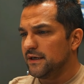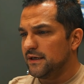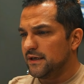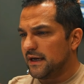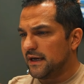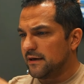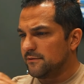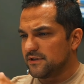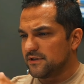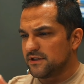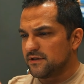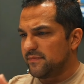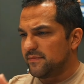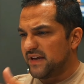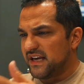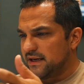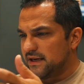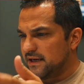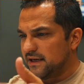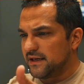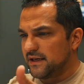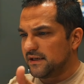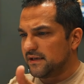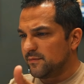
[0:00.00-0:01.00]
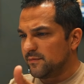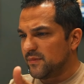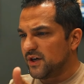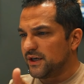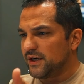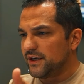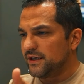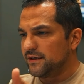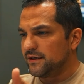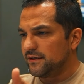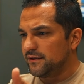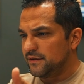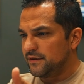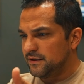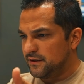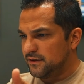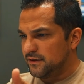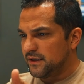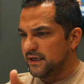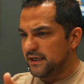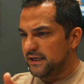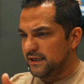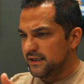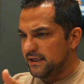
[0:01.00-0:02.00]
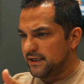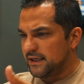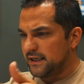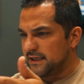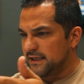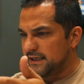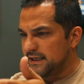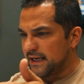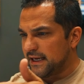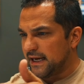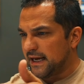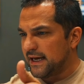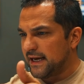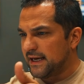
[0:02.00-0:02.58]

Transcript: I wasn't making any money, and